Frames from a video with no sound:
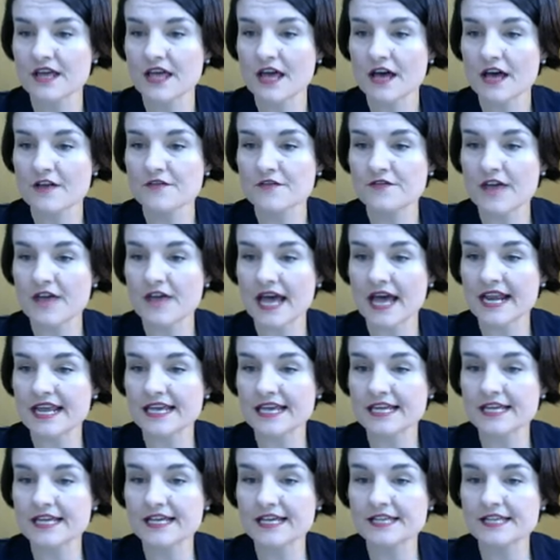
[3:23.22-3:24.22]
That
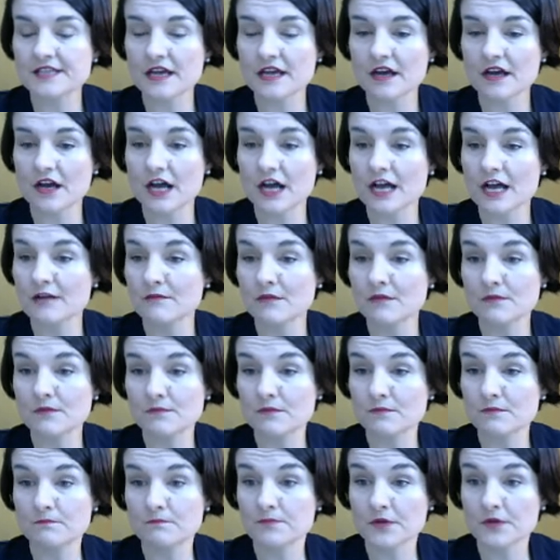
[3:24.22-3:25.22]
is
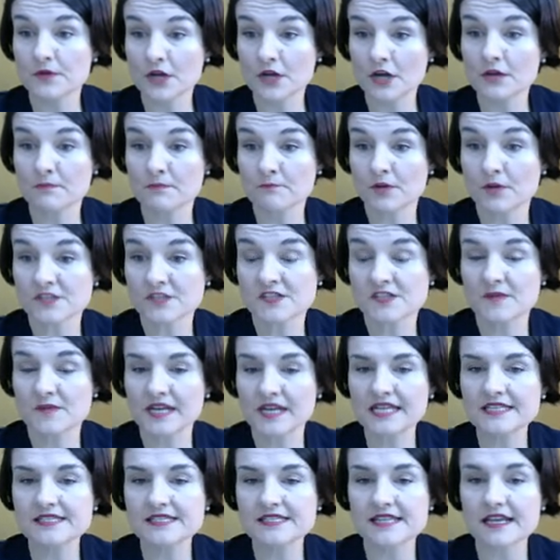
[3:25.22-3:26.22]
a
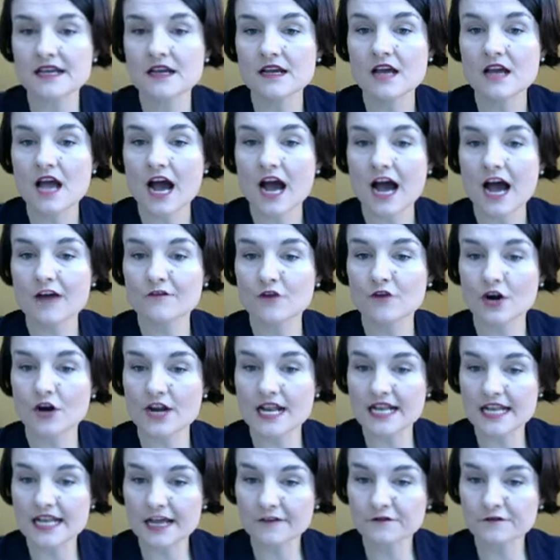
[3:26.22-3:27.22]
possibility. I've got a
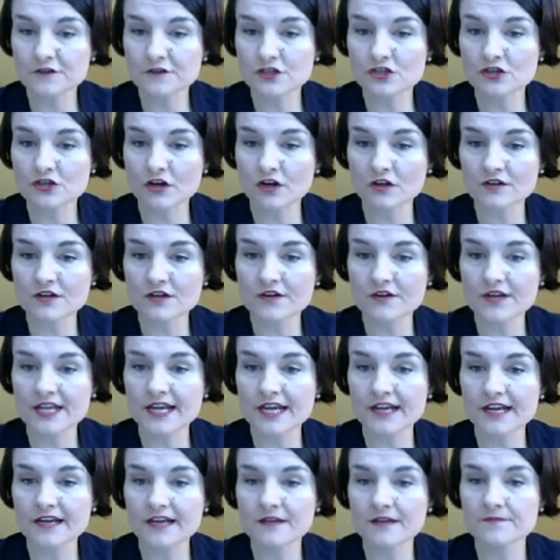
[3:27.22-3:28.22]
left shoulder
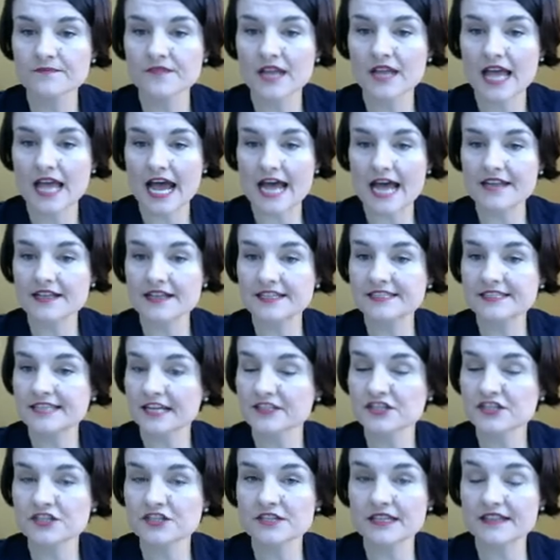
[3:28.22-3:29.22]
here, and
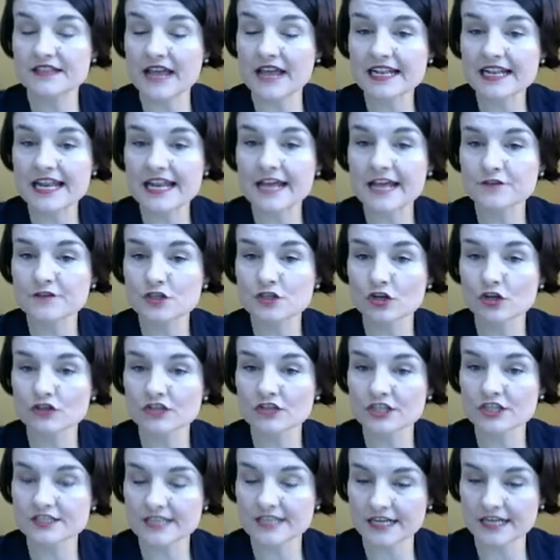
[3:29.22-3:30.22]
that left shoulder
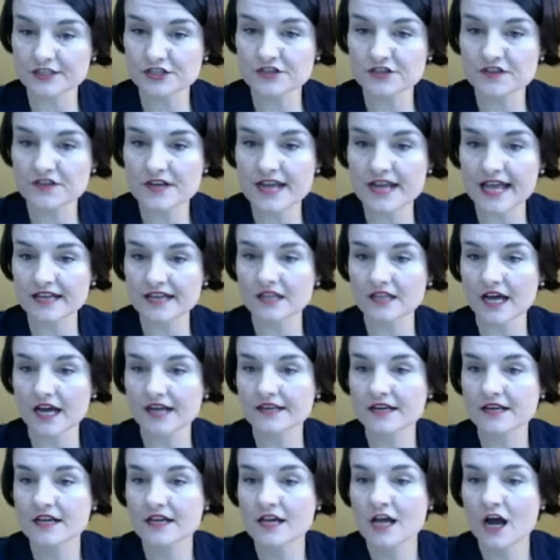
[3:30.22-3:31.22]
touched the
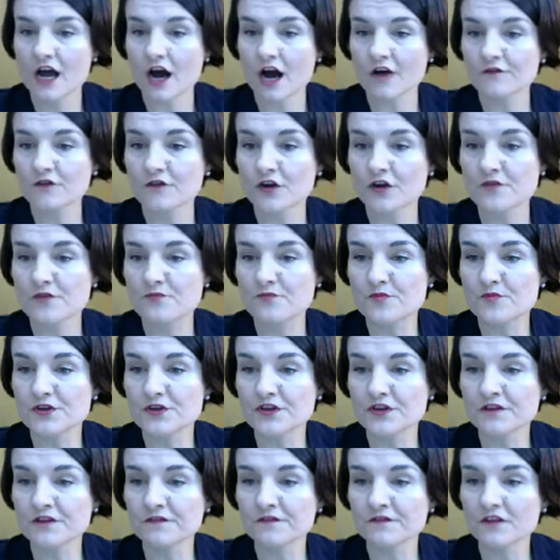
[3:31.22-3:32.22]
neckline. I've got a
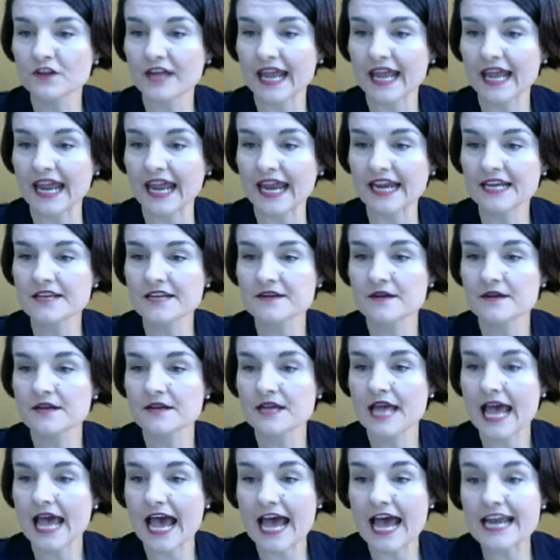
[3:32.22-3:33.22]
beautiful head,
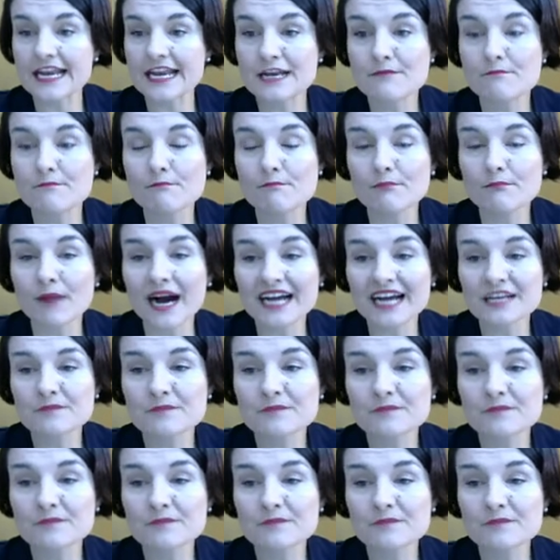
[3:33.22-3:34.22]
and it might
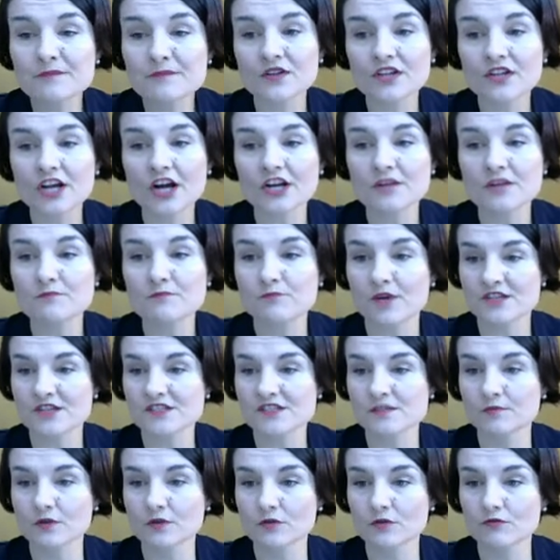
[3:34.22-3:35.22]
be building on a
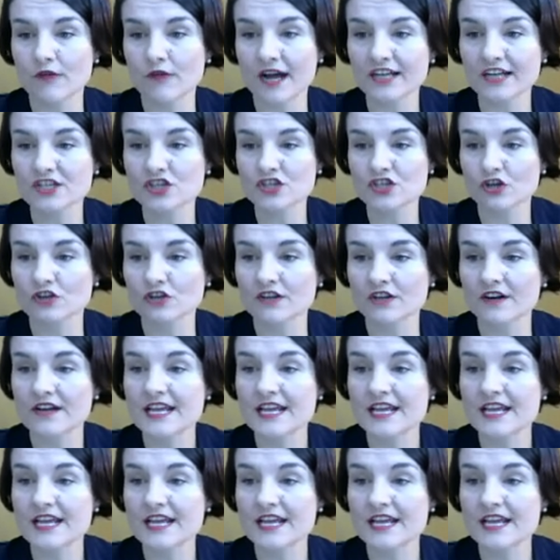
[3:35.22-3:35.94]
possible right shoulder.